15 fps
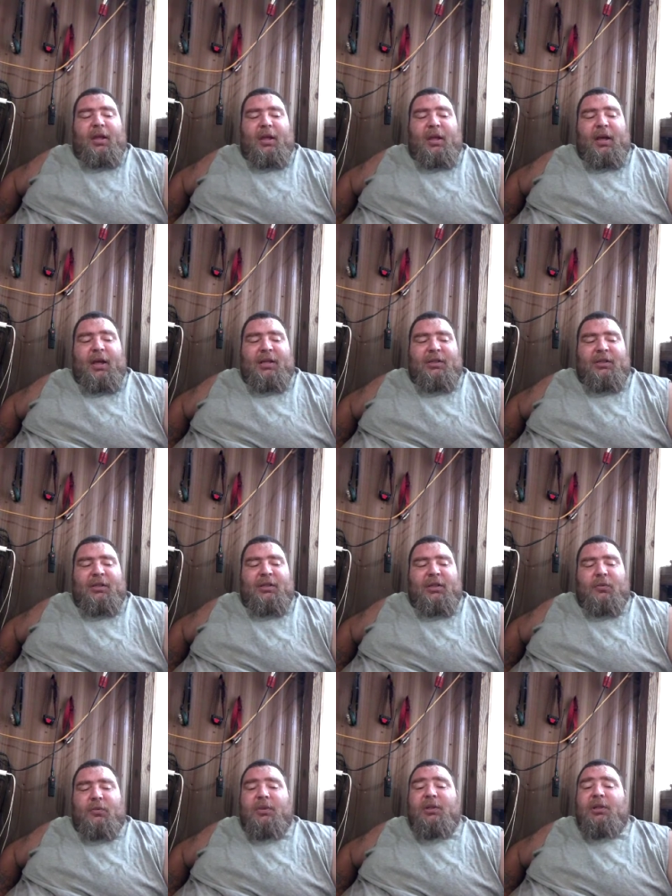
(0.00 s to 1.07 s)
I think
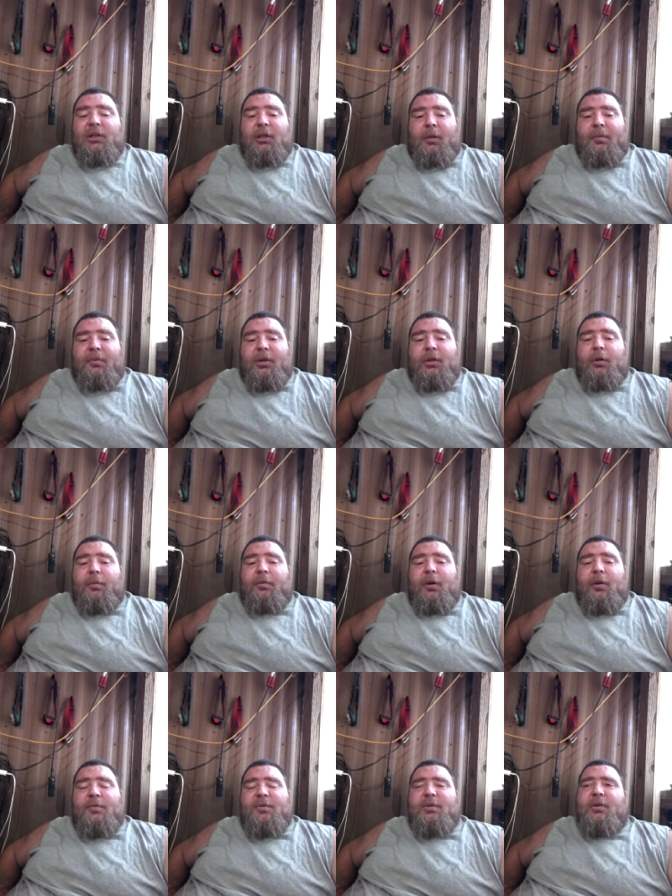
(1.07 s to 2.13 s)
that we need to upgrade our
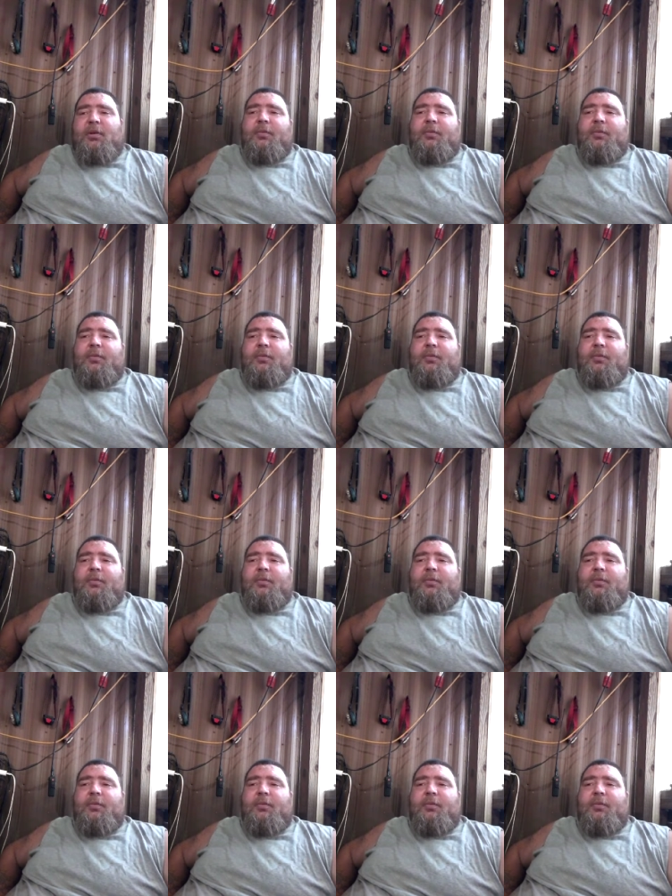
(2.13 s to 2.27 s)
preps.